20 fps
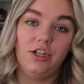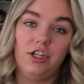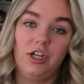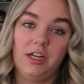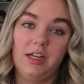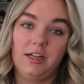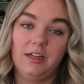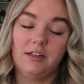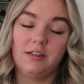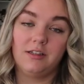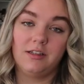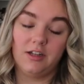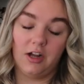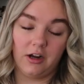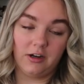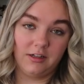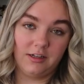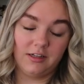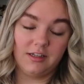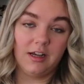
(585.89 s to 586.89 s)
She
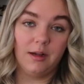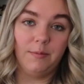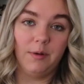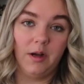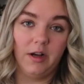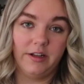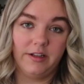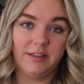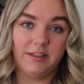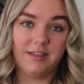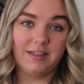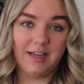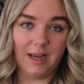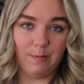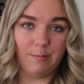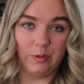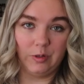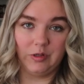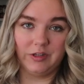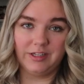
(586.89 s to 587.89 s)
stocked us up on
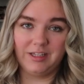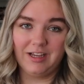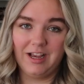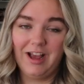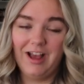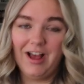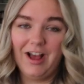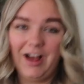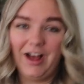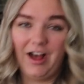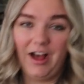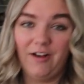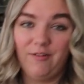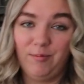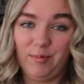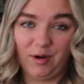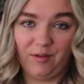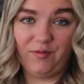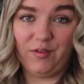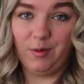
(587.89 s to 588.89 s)
samples
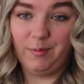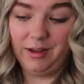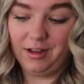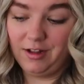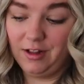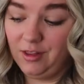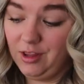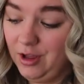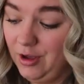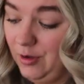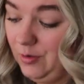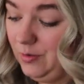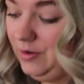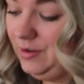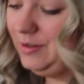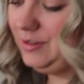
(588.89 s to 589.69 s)
of perfume and cologne.